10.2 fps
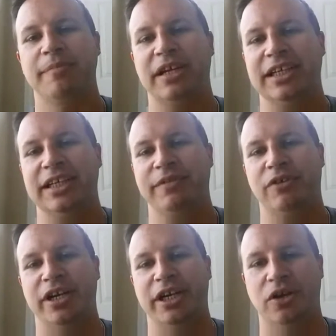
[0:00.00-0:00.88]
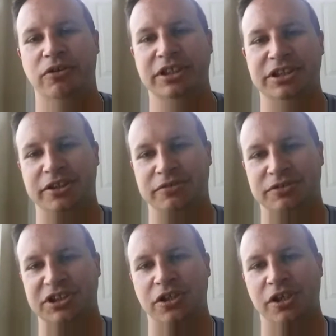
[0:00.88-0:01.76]
I definitely want to go into your
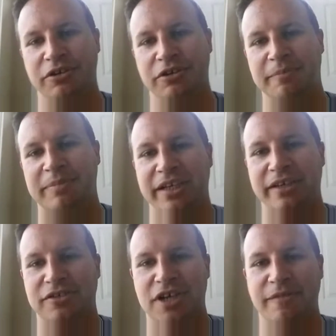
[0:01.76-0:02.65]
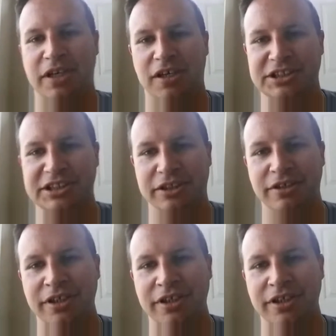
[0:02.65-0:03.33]
solo and your paid traffic also.